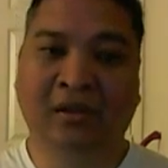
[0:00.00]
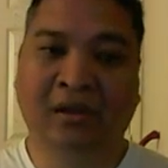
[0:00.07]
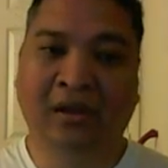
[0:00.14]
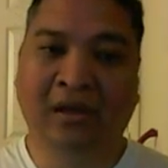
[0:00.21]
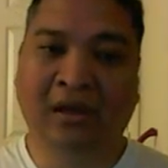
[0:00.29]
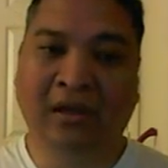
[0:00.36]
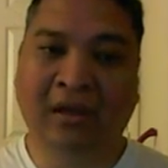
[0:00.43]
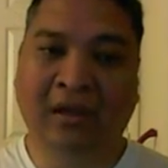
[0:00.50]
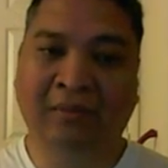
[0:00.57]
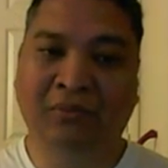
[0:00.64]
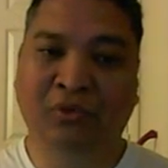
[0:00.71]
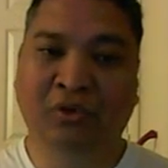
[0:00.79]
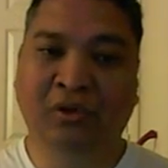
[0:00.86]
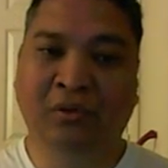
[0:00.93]
I have
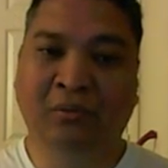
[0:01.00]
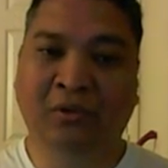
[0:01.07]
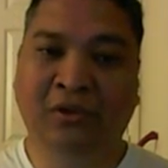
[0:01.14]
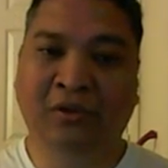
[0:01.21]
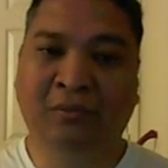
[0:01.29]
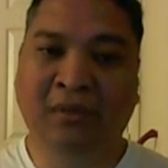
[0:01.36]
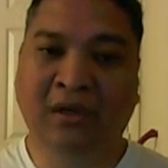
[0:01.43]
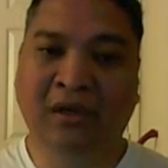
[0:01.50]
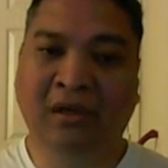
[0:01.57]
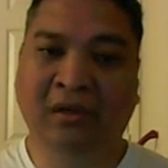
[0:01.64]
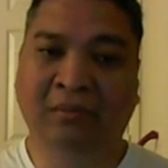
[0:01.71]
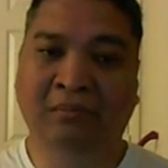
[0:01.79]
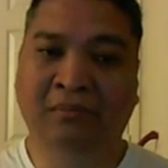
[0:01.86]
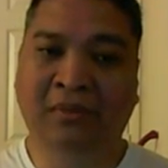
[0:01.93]
to increase
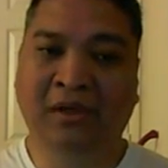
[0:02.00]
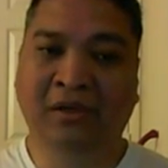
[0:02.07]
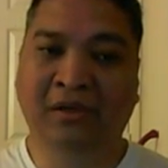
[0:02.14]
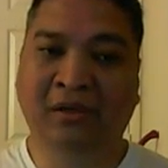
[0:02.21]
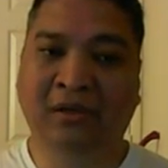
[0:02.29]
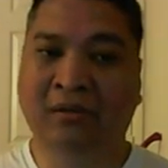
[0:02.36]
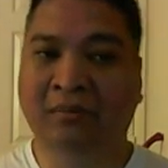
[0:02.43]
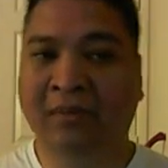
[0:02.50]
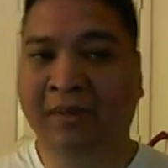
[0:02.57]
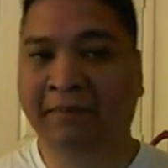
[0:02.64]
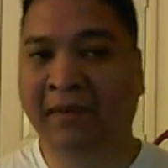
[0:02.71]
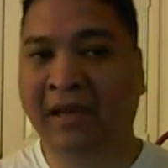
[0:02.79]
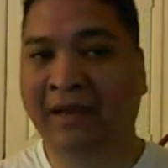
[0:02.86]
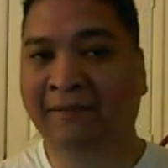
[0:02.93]
my budget, my
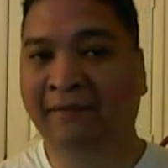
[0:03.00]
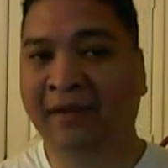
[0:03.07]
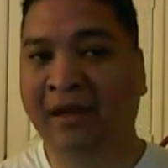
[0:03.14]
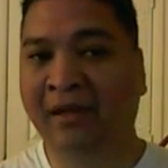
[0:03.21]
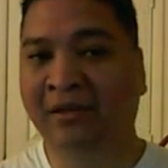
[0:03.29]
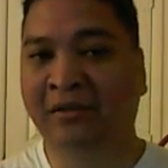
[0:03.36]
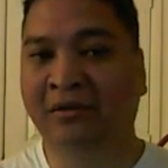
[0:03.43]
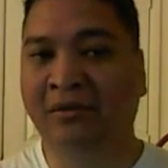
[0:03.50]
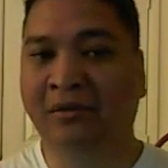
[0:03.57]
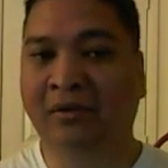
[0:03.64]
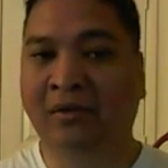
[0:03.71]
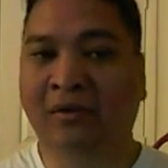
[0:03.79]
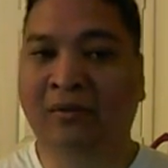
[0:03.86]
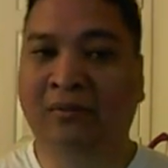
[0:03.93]
planned value,
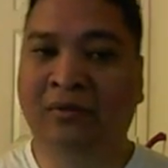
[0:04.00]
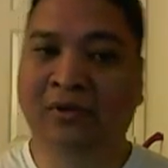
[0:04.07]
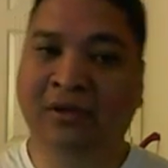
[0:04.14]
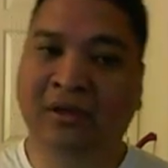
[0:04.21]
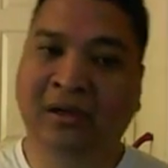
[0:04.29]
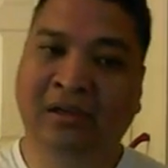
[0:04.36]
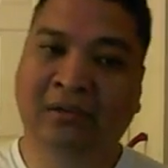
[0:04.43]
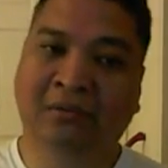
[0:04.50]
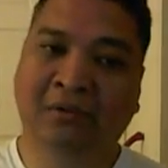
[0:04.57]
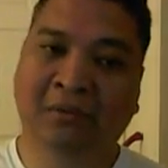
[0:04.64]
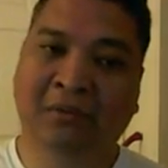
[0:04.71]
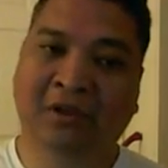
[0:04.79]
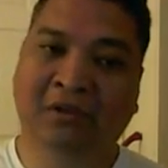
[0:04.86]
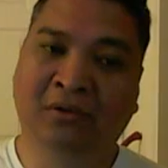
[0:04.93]
for the next 3
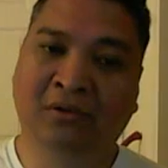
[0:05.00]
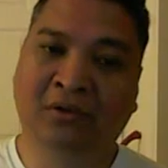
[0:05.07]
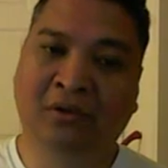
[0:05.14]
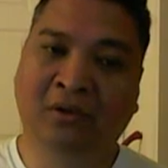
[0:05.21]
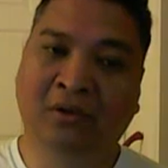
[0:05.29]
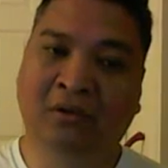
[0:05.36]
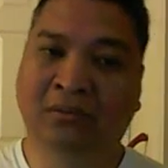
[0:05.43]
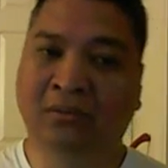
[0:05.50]
months or so,